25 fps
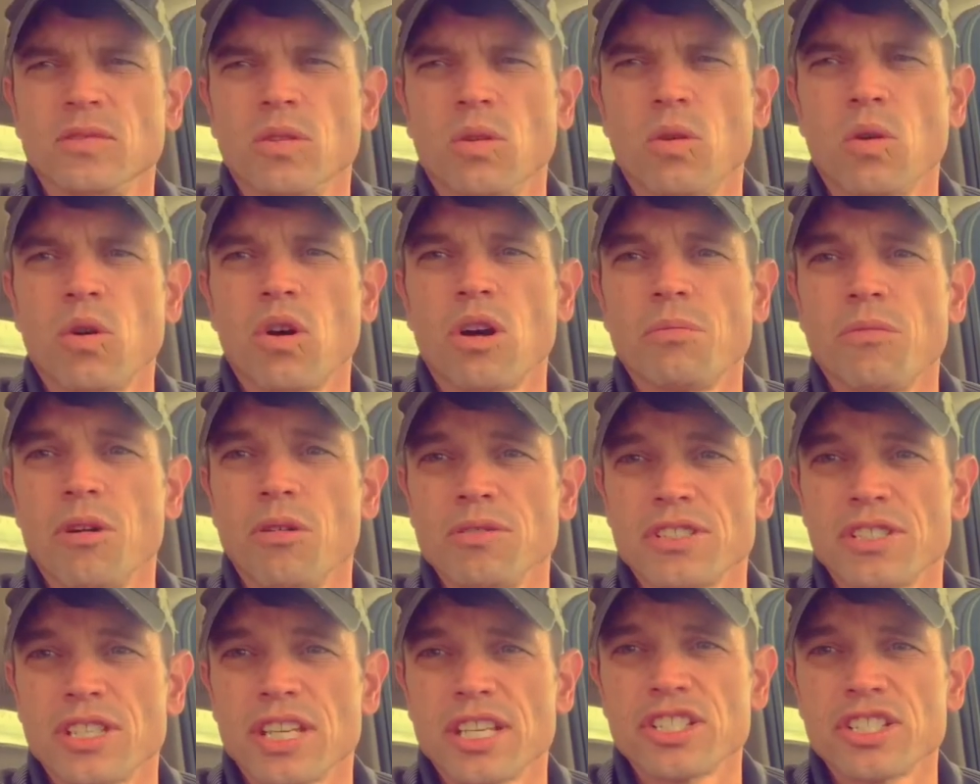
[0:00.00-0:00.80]

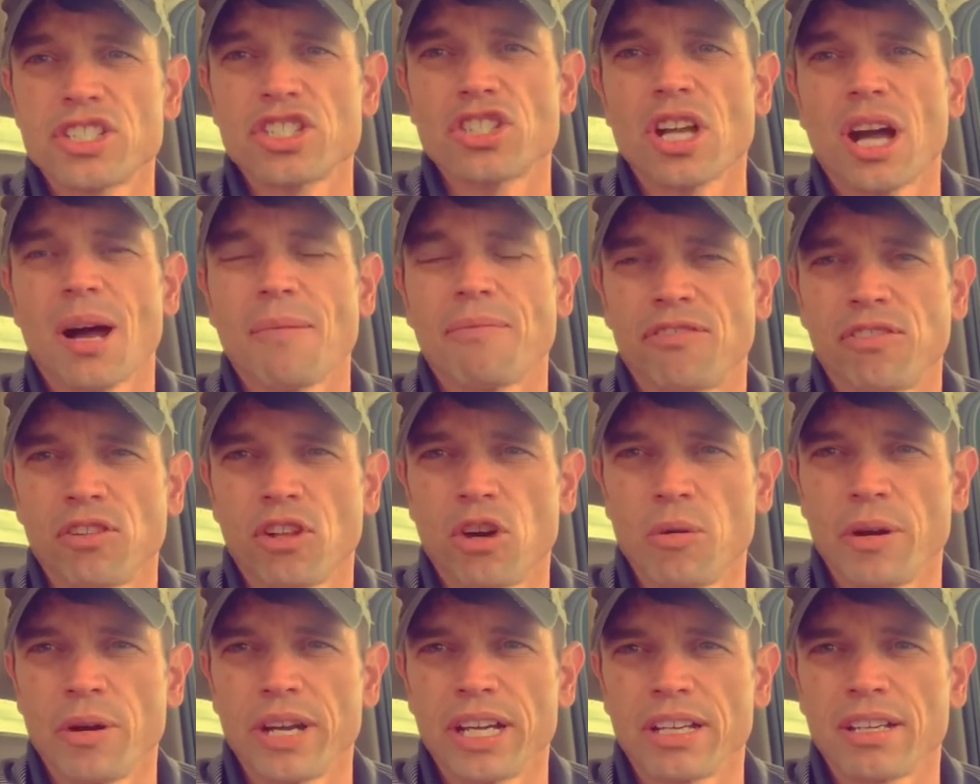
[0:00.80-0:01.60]
hormones then stop
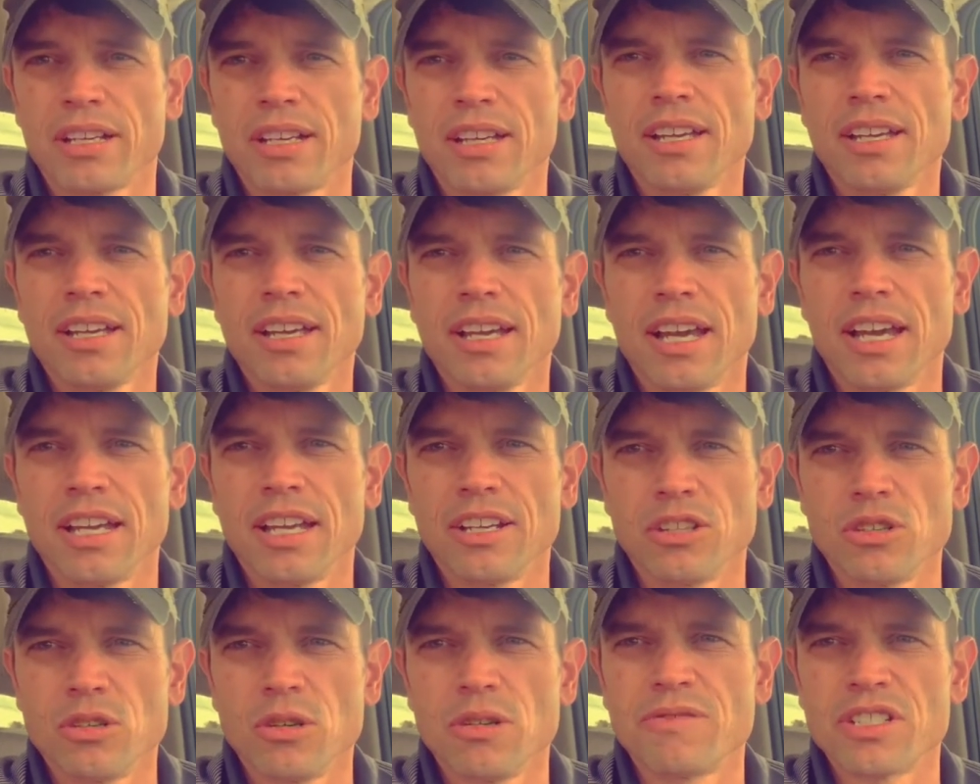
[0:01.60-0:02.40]
flowing, and
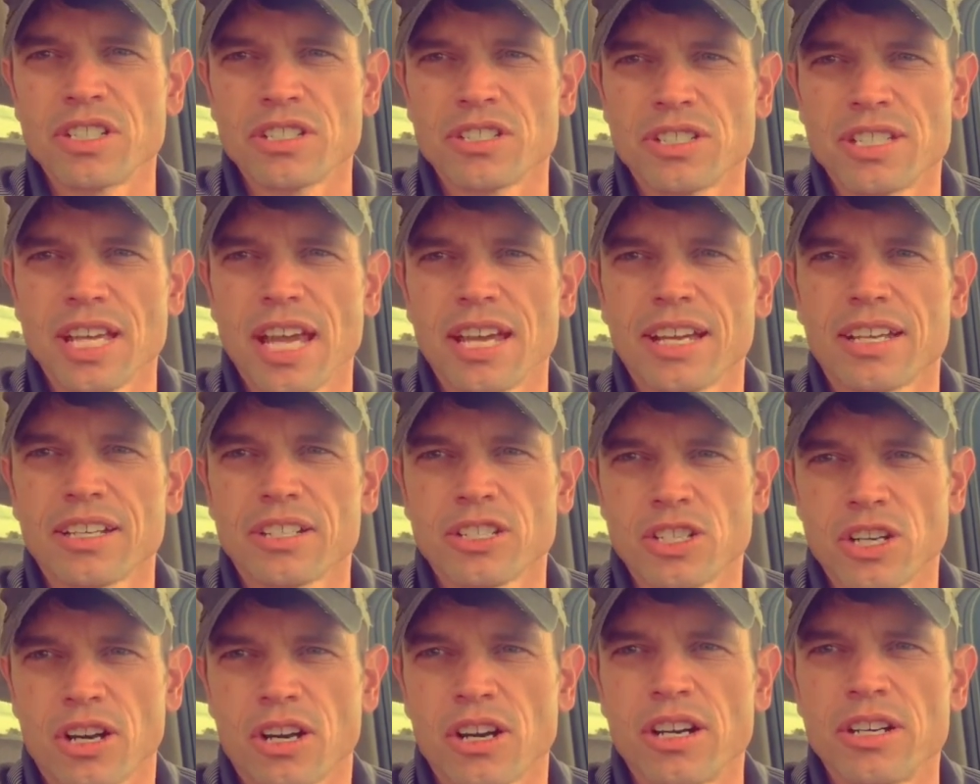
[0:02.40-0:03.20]
you have just taken
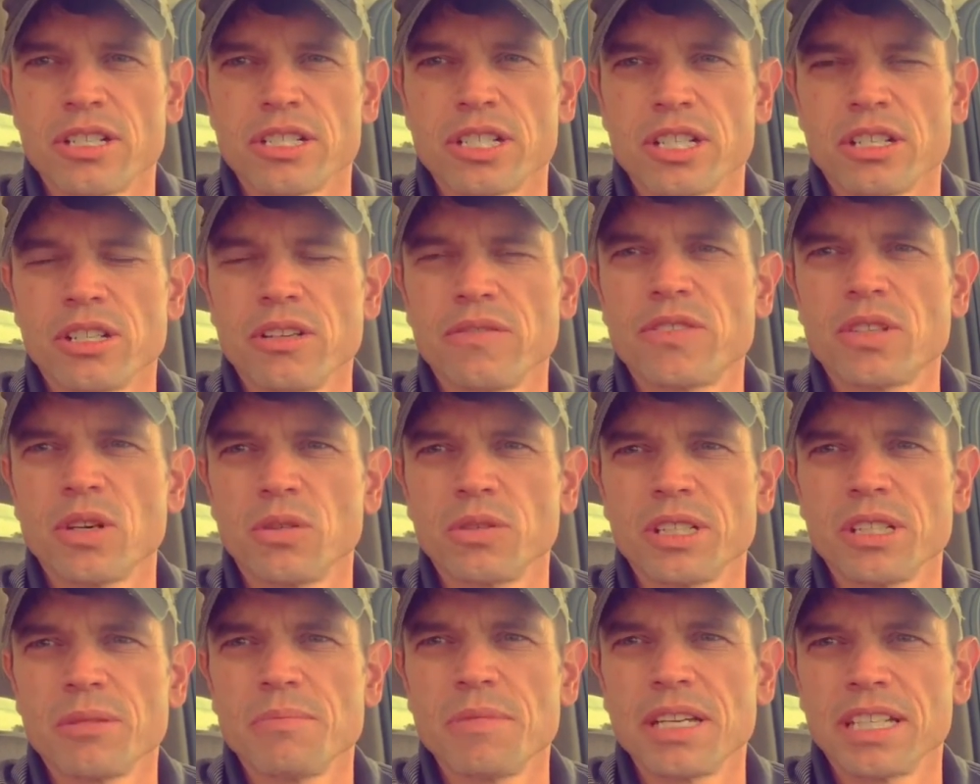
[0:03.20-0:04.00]
charge, and you've
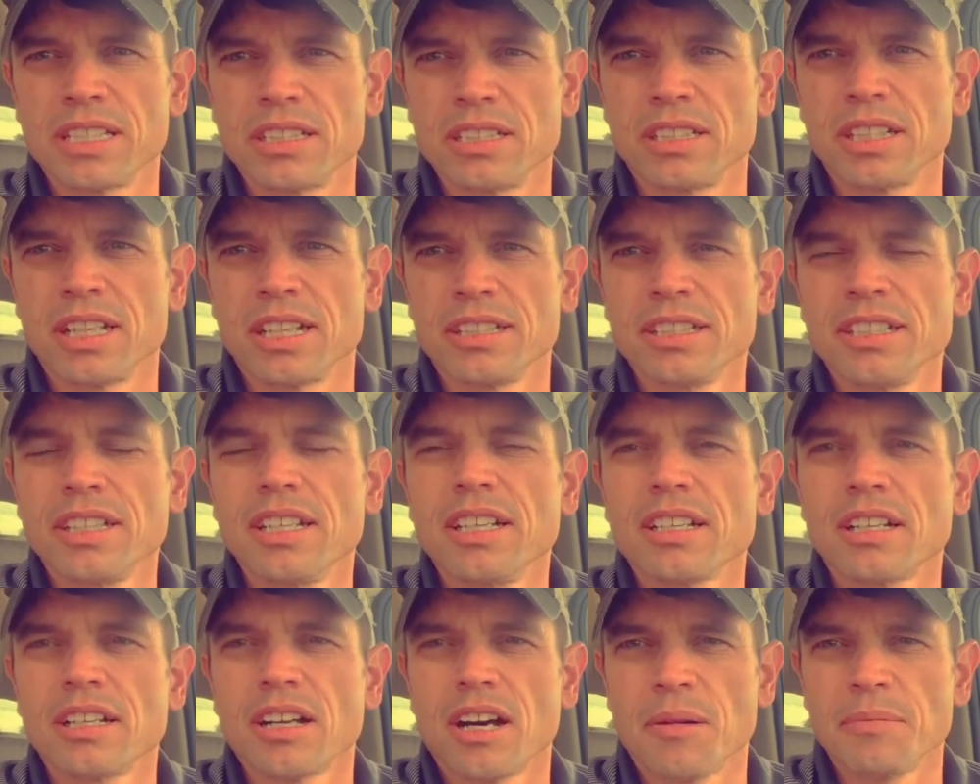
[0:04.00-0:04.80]
told the amygdala,
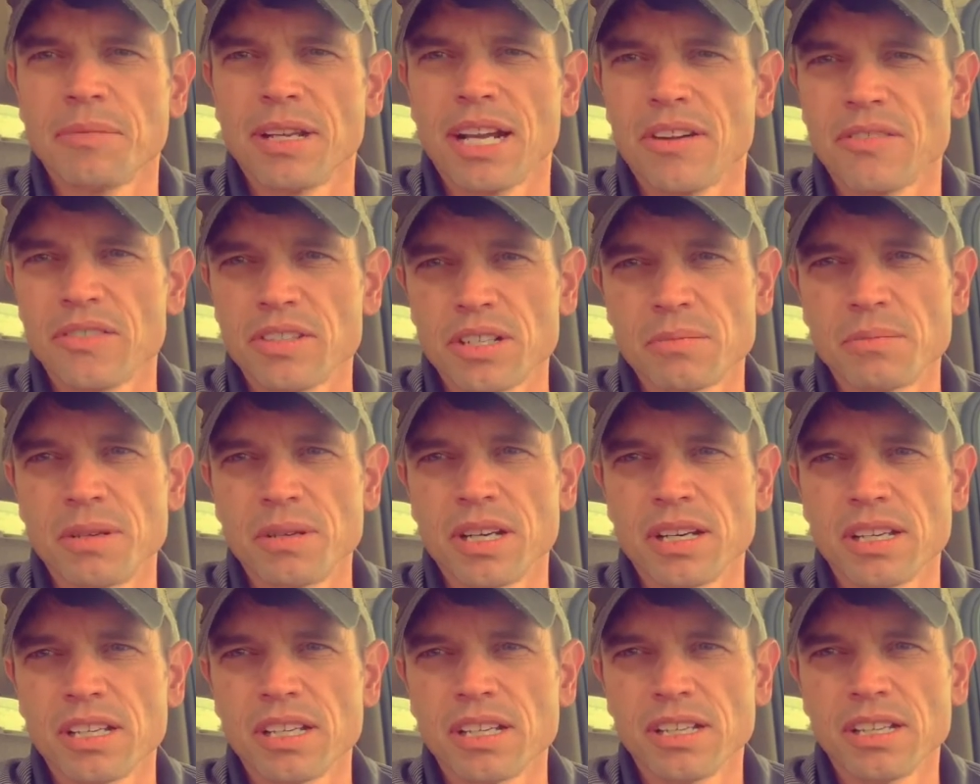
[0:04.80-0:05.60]
calm down there,
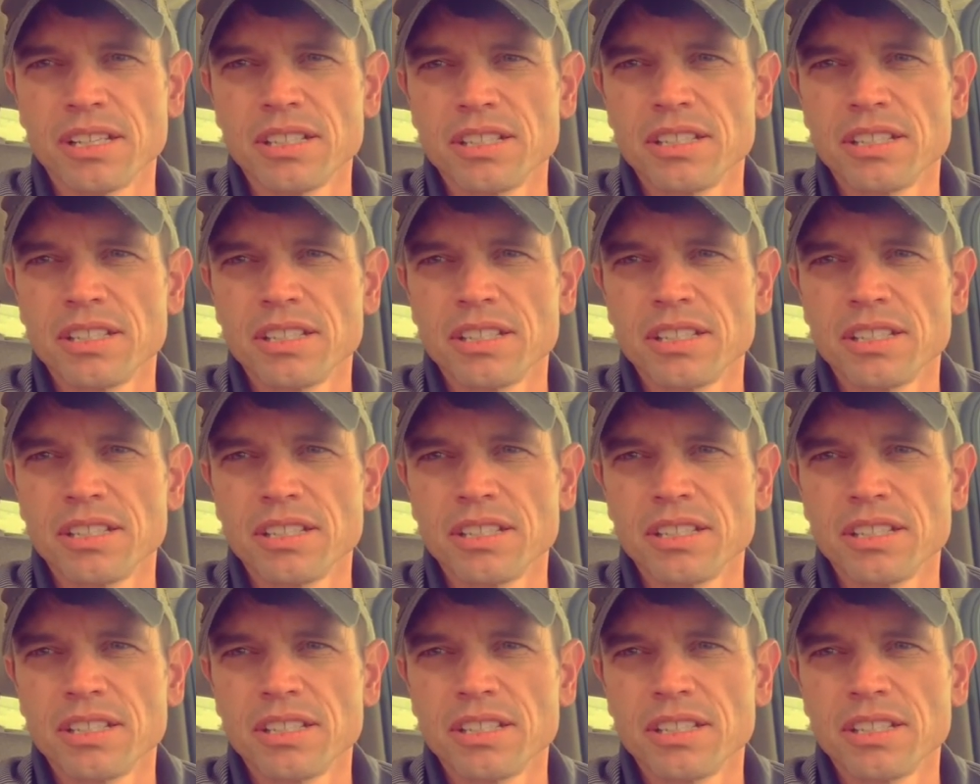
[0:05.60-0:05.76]
buddy.